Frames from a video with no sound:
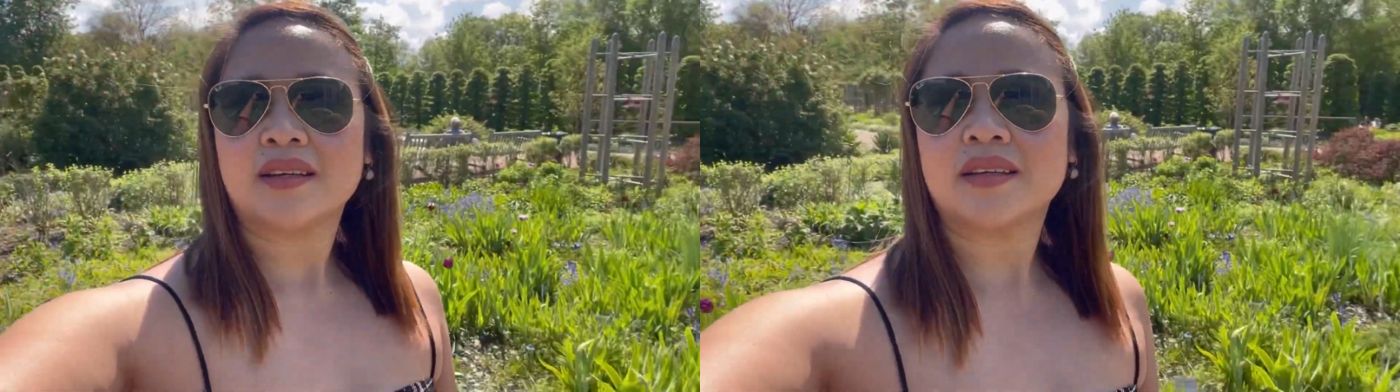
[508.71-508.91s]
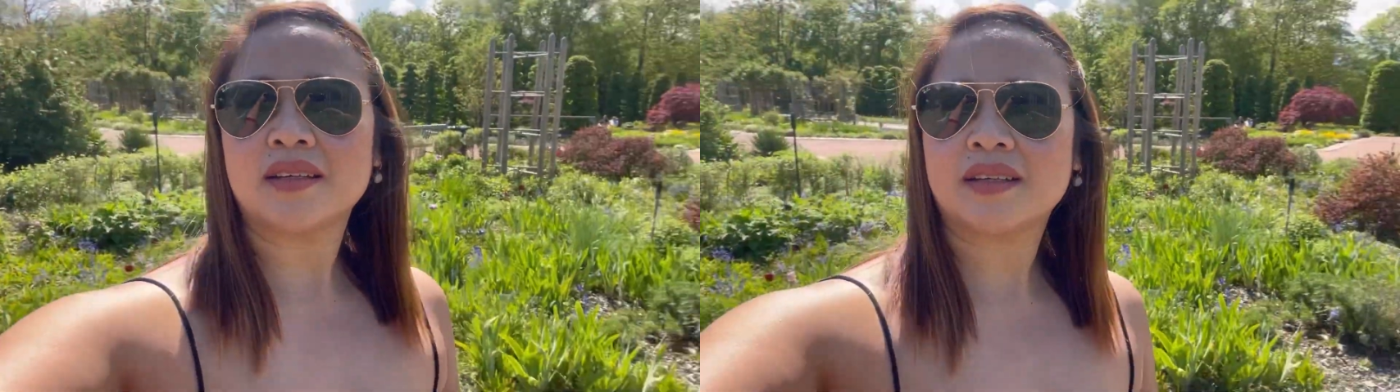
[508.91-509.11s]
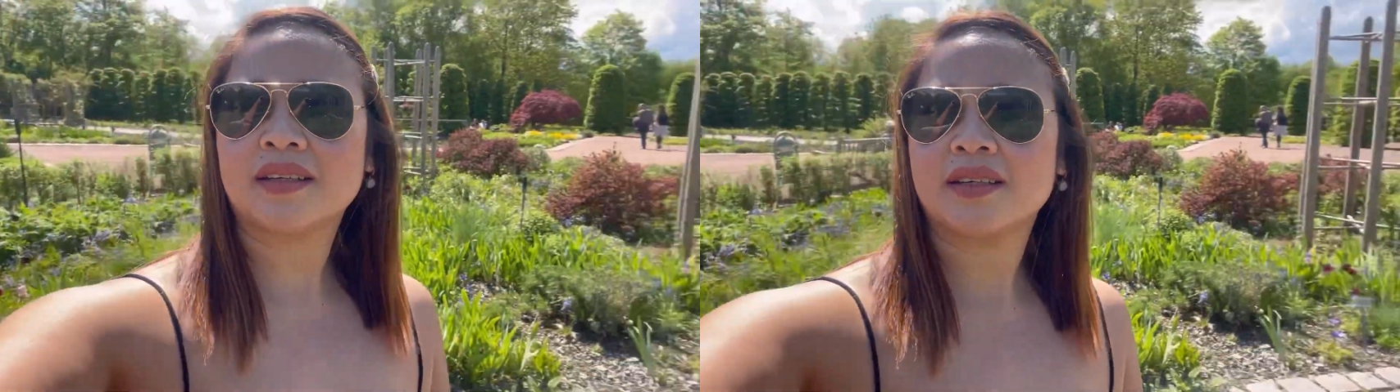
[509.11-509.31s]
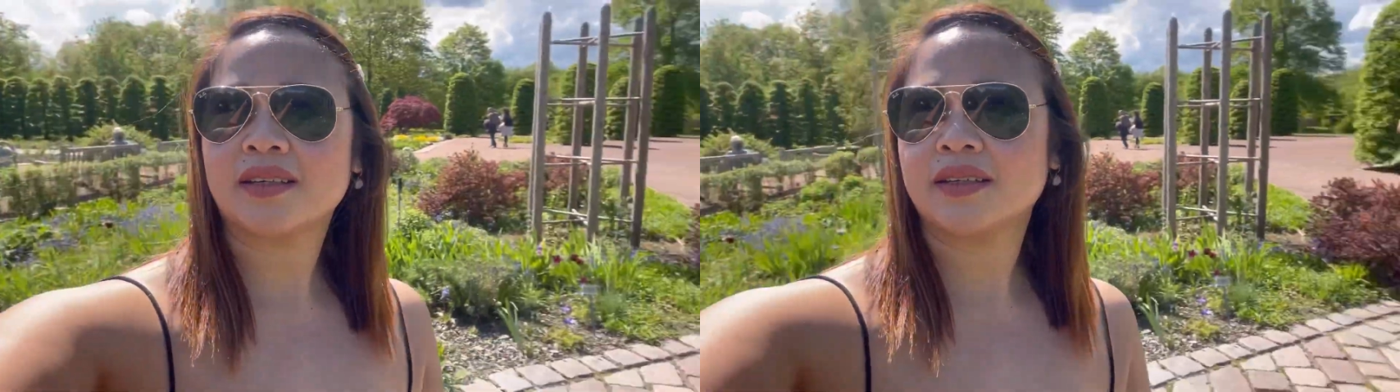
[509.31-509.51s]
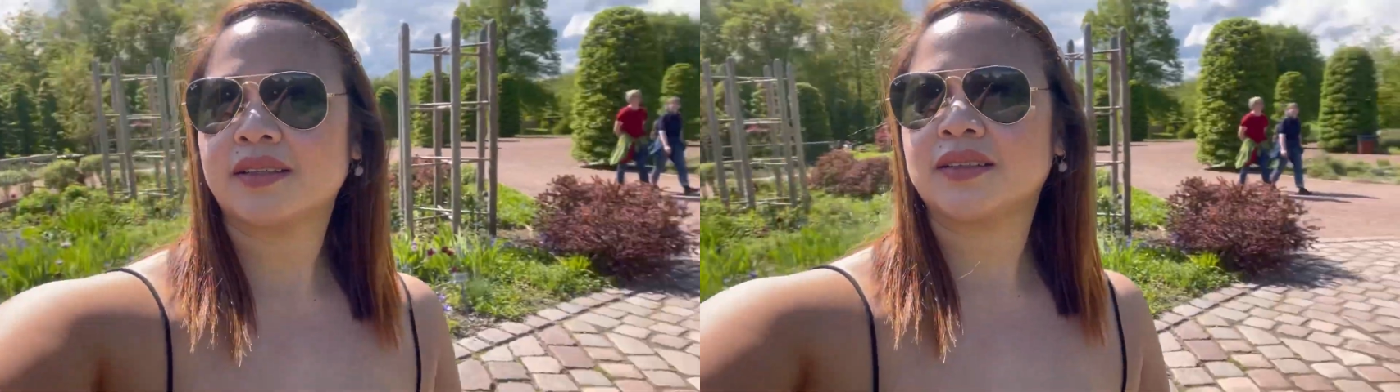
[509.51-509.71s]

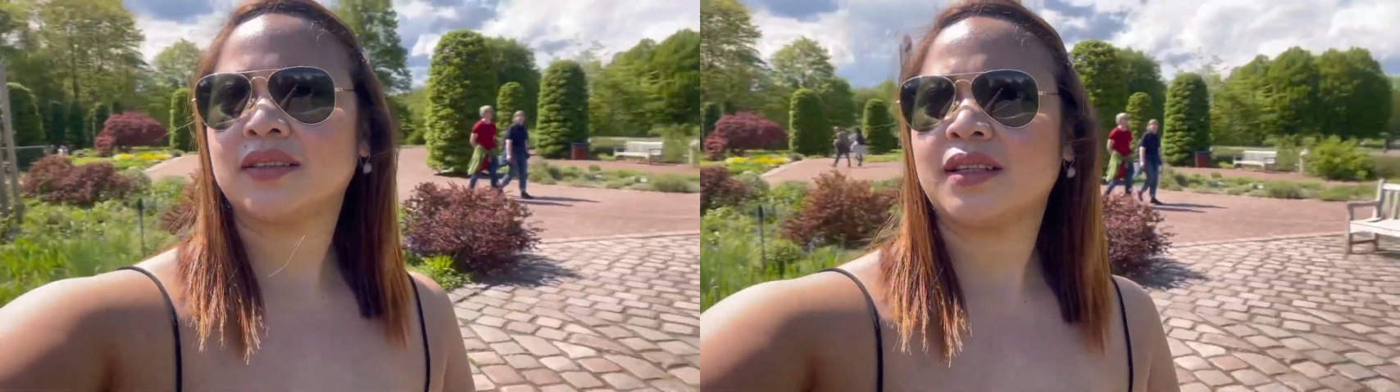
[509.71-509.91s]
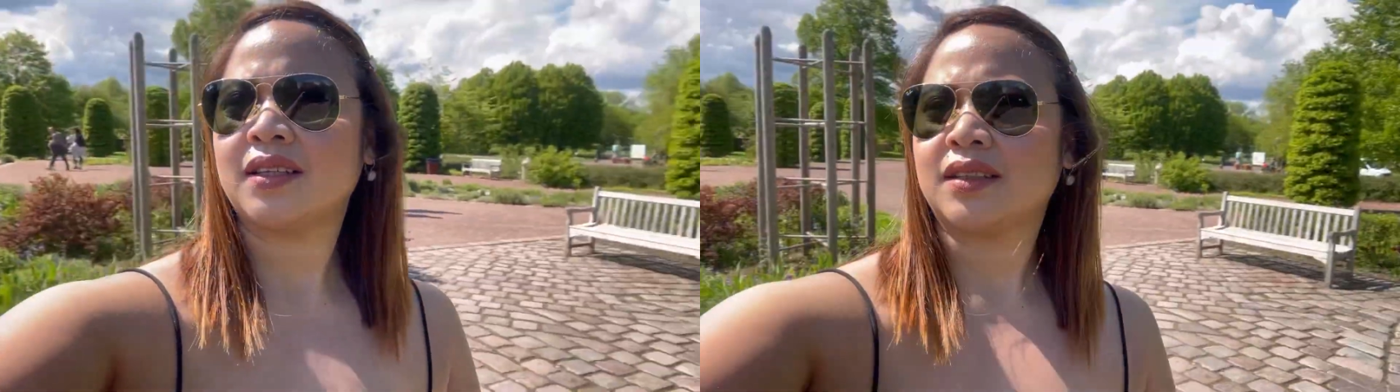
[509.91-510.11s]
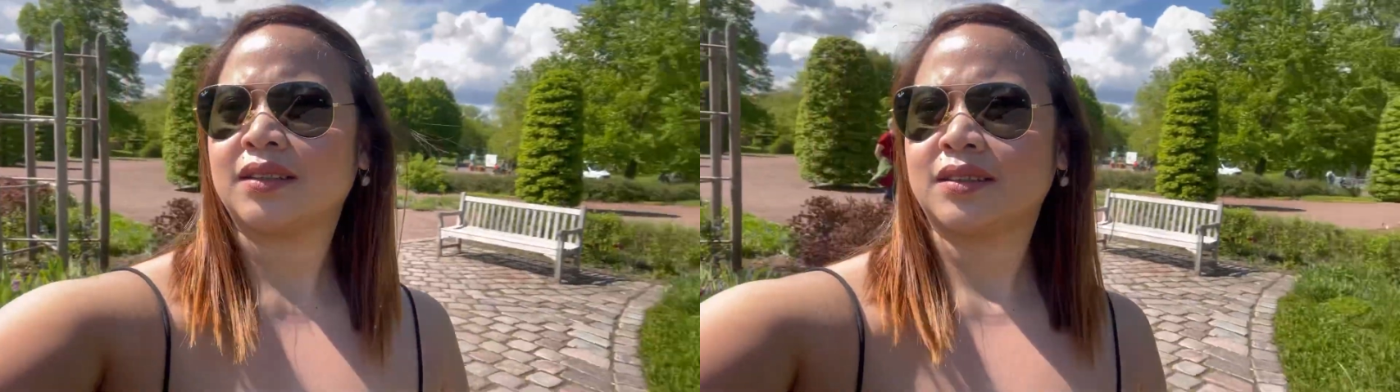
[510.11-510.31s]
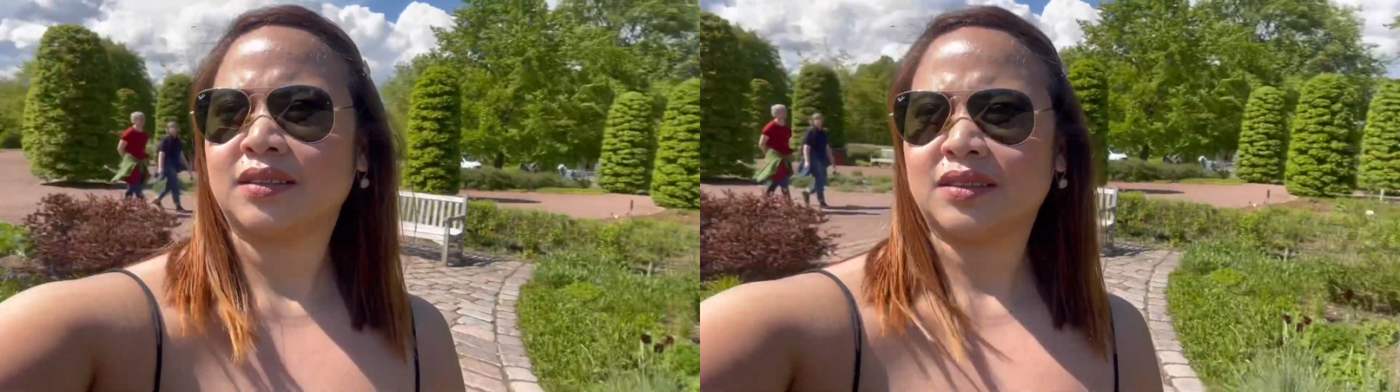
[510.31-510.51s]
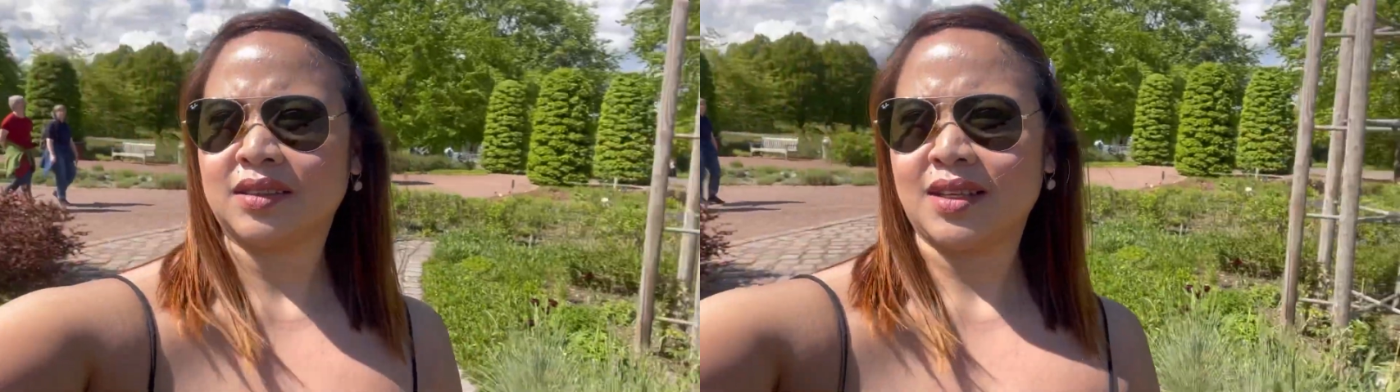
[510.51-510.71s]
very nice
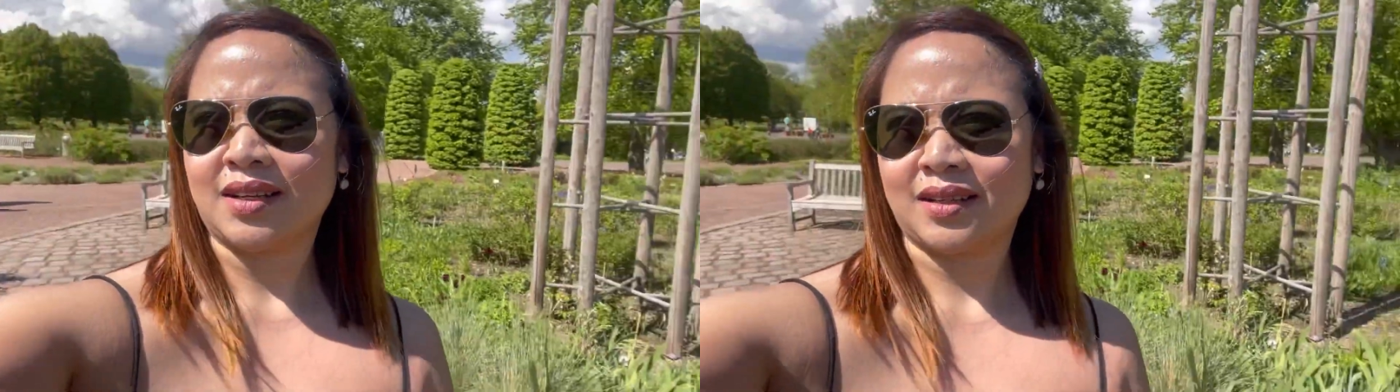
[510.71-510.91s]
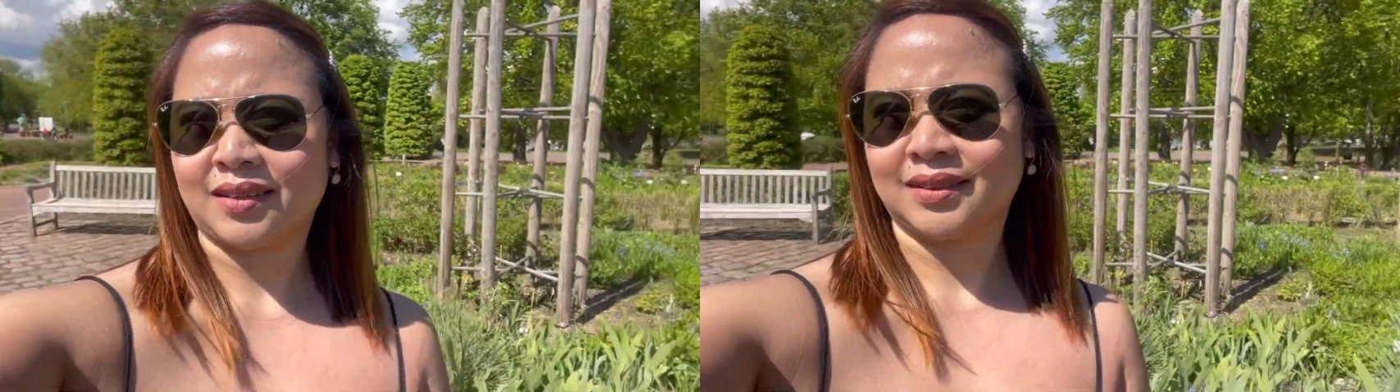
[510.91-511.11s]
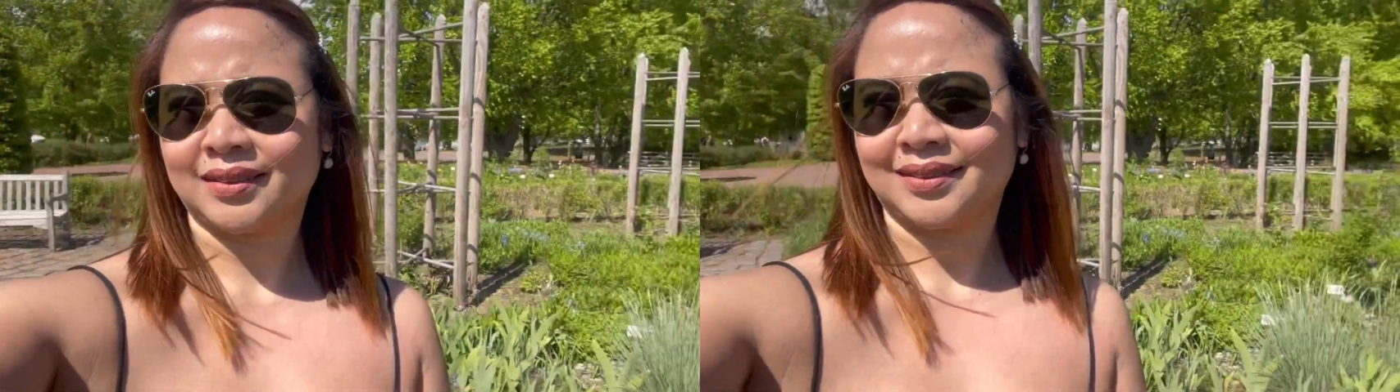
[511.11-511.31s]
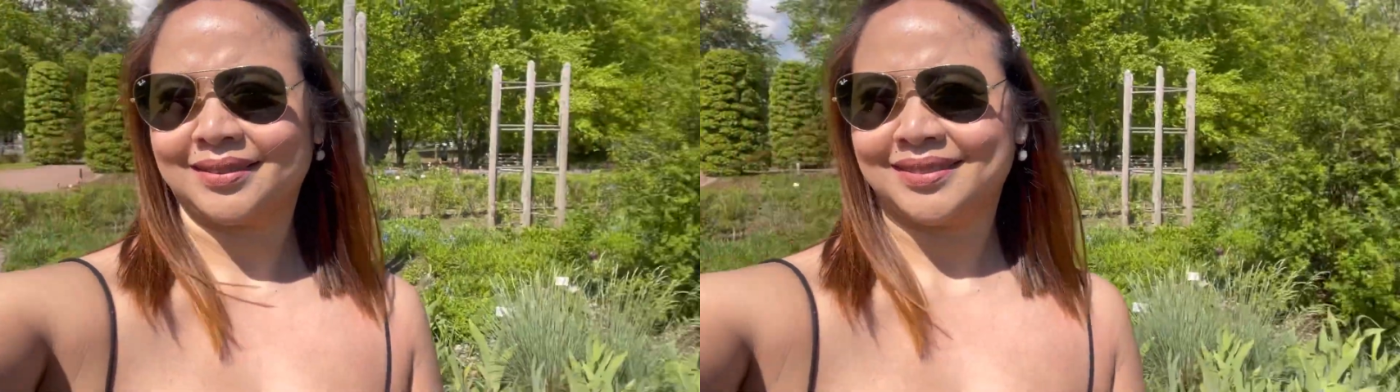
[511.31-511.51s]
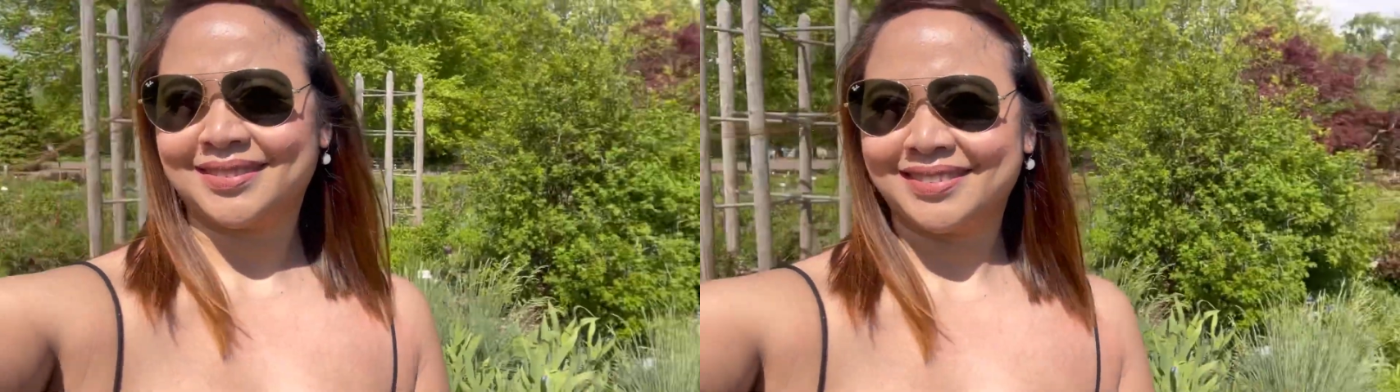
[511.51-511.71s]
weather, it
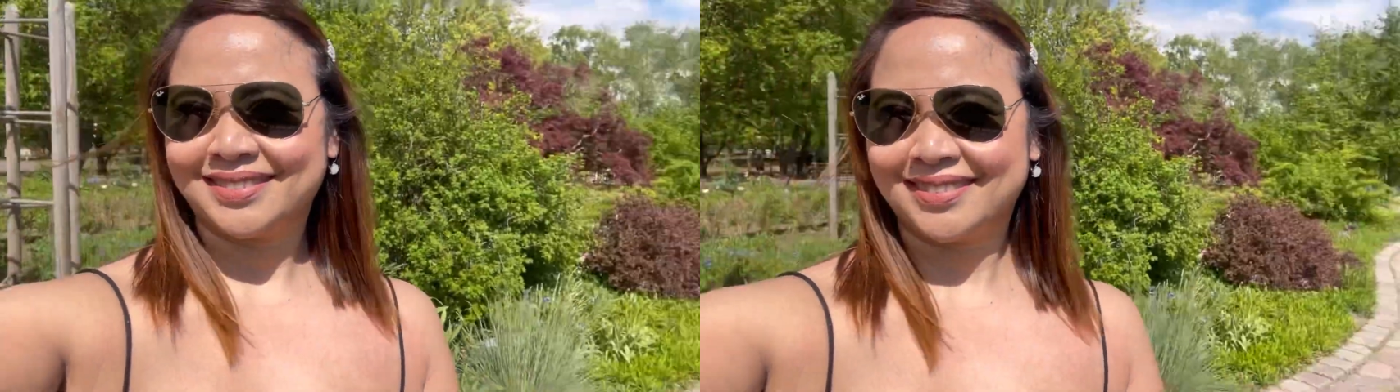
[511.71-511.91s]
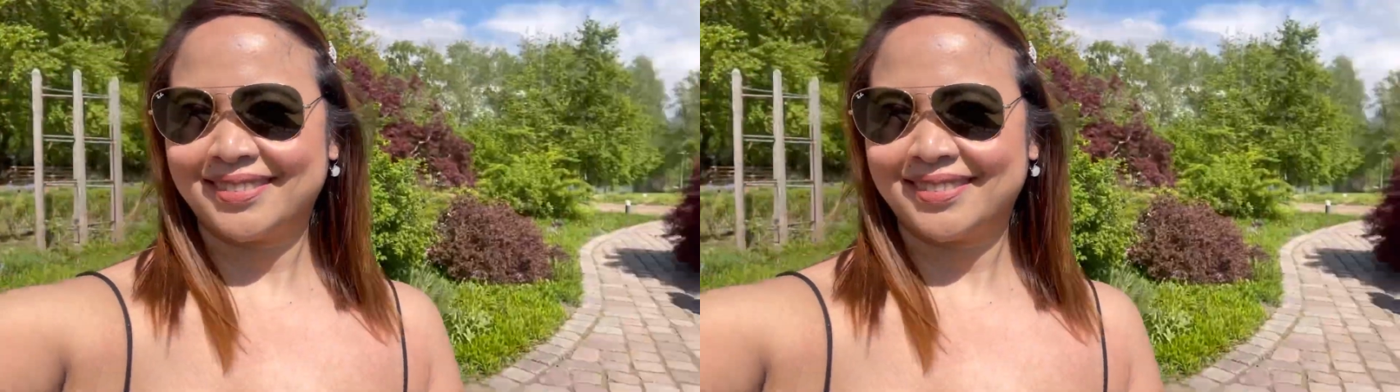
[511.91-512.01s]
suddenly